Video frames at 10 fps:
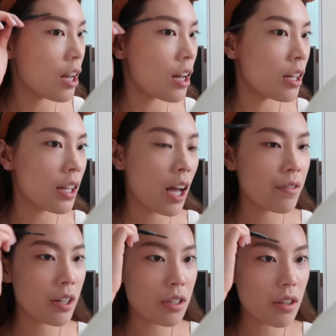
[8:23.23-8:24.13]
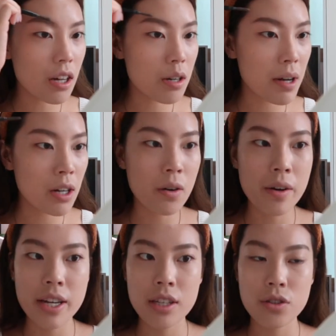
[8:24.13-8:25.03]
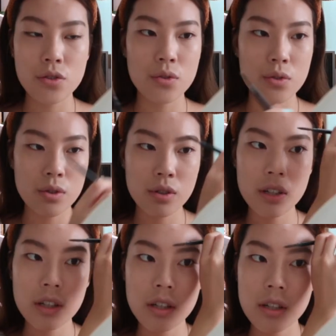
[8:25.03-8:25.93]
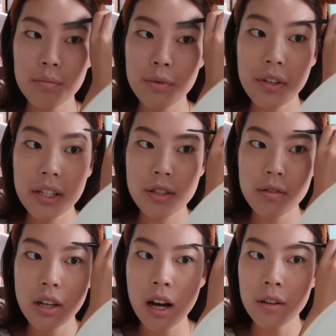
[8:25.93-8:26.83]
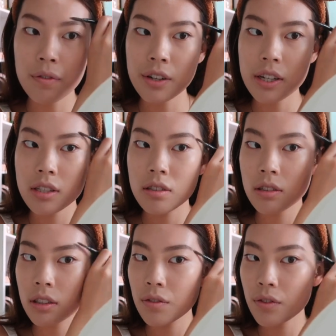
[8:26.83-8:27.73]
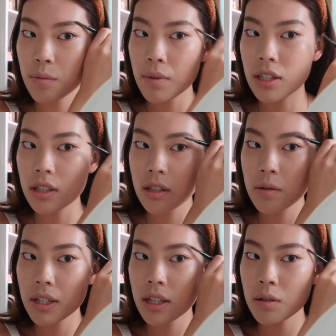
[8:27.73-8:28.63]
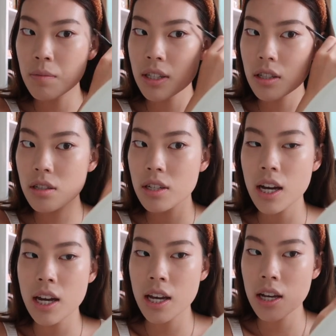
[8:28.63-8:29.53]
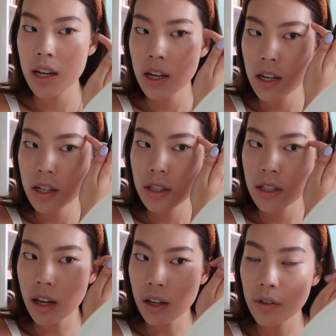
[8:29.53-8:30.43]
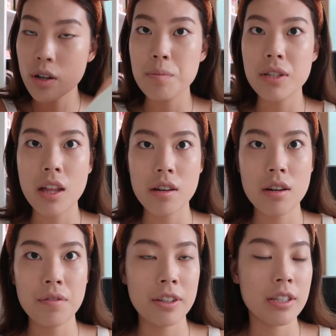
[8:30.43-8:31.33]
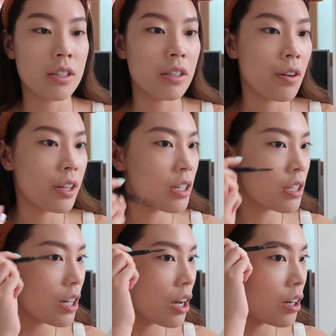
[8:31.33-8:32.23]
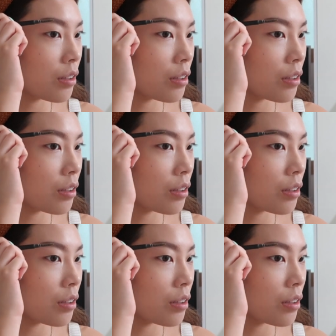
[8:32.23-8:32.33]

And I've also thought about moving to California to live with my sister, because my sister and I did not grow up together, if you didn't know this.